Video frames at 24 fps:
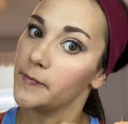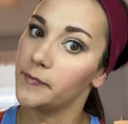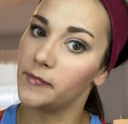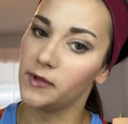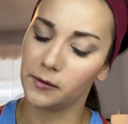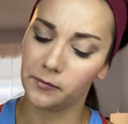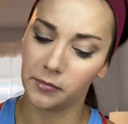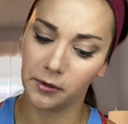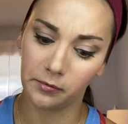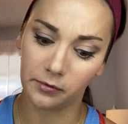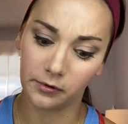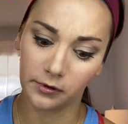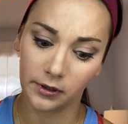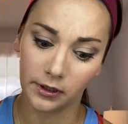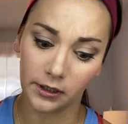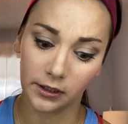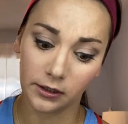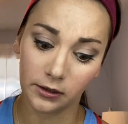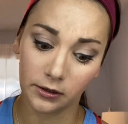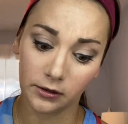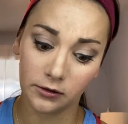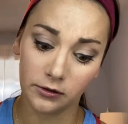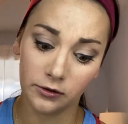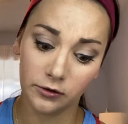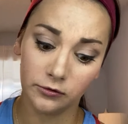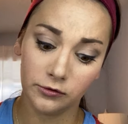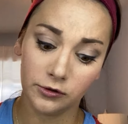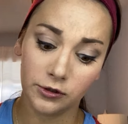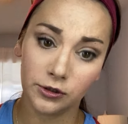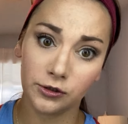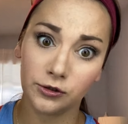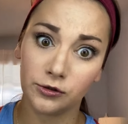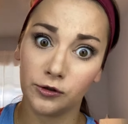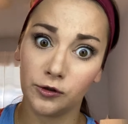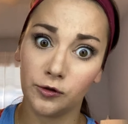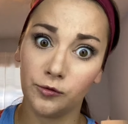And people are like, you
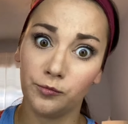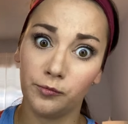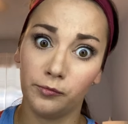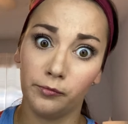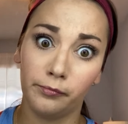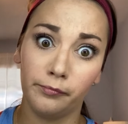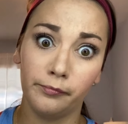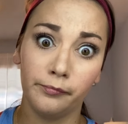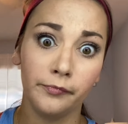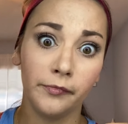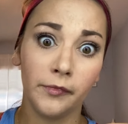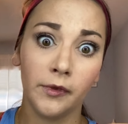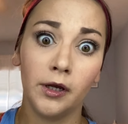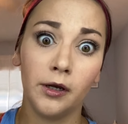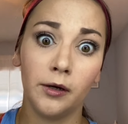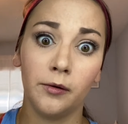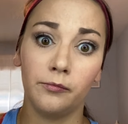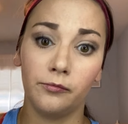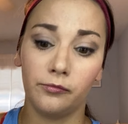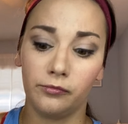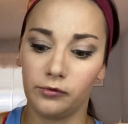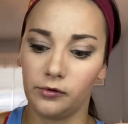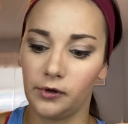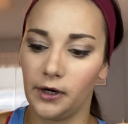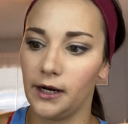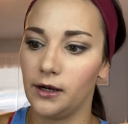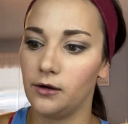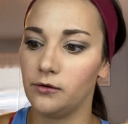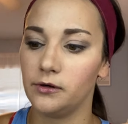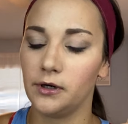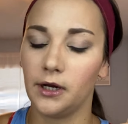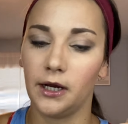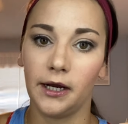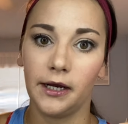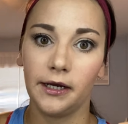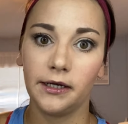just drew
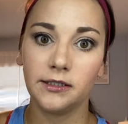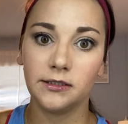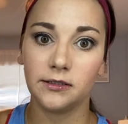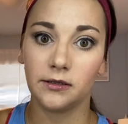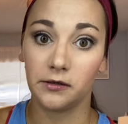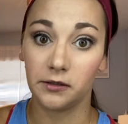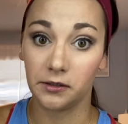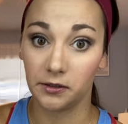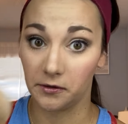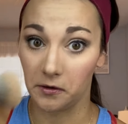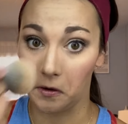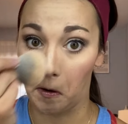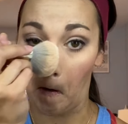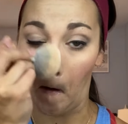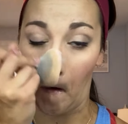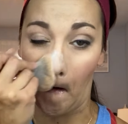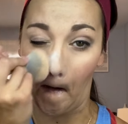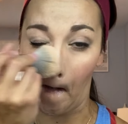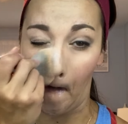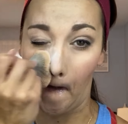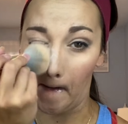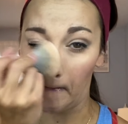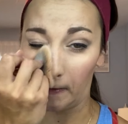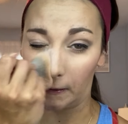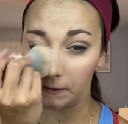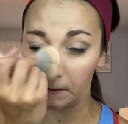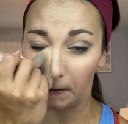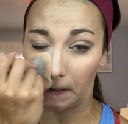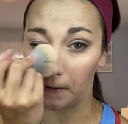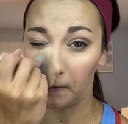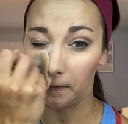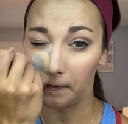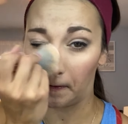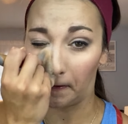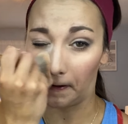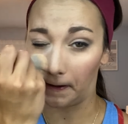brown eyes on
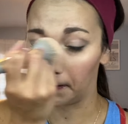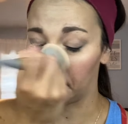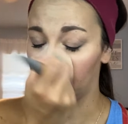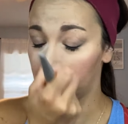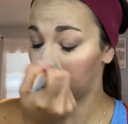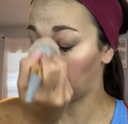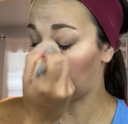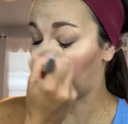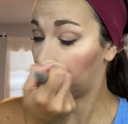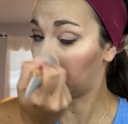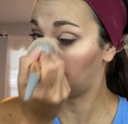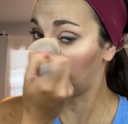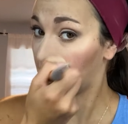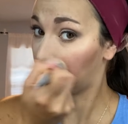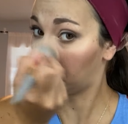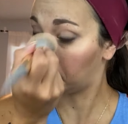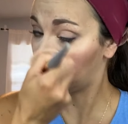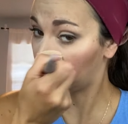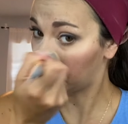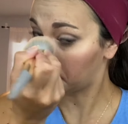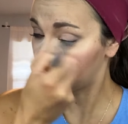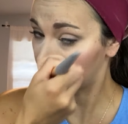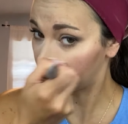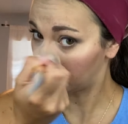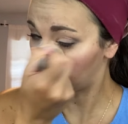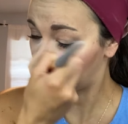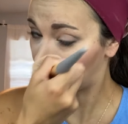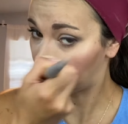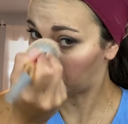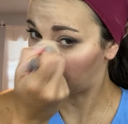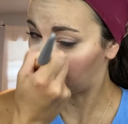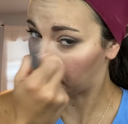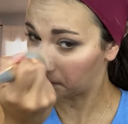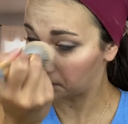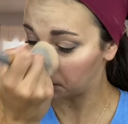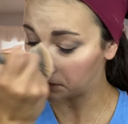yourself. I definitely want to get the
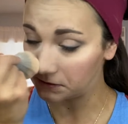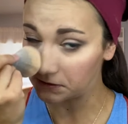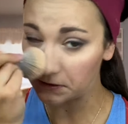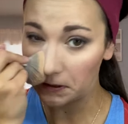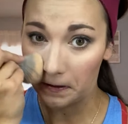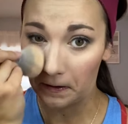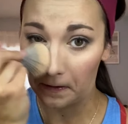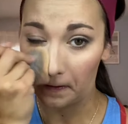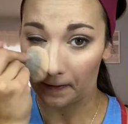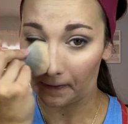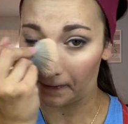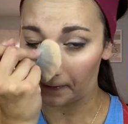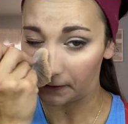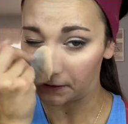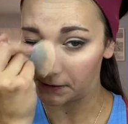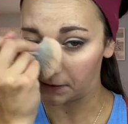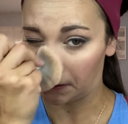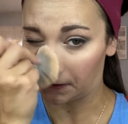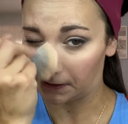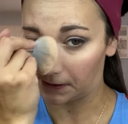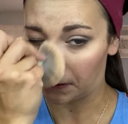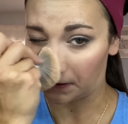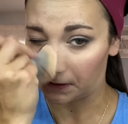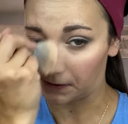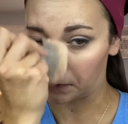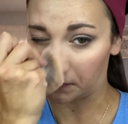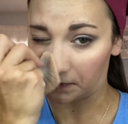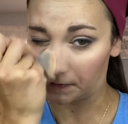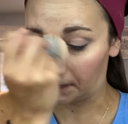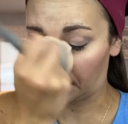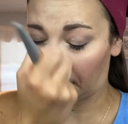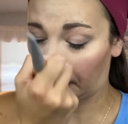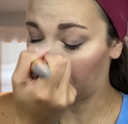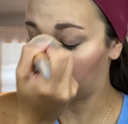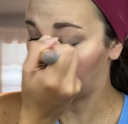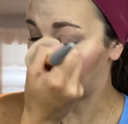nose because I contoured
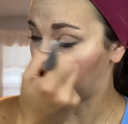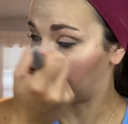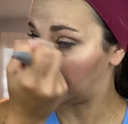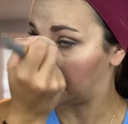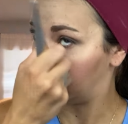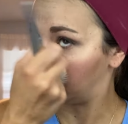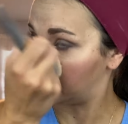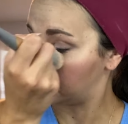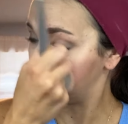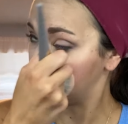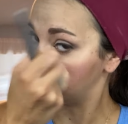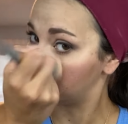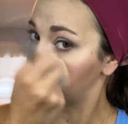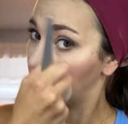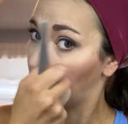that nose.